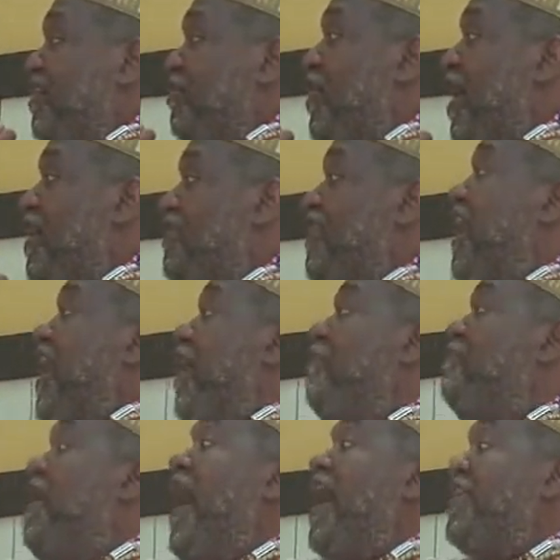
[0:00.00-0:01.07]
What?
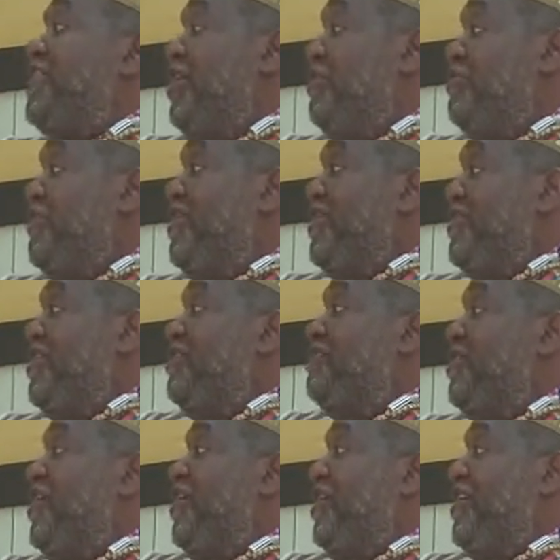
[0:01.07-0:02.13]
Him, Magnum.
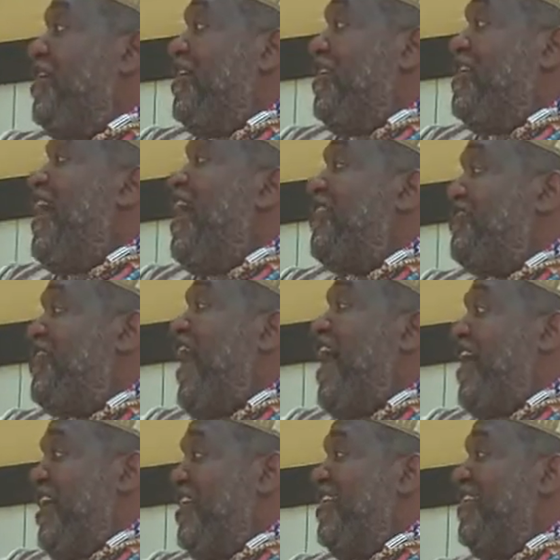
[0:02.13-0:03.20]
Yes,
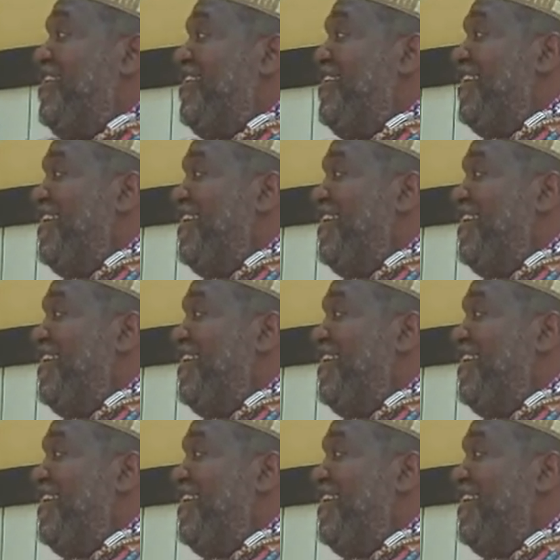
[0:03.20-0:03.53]
thank you.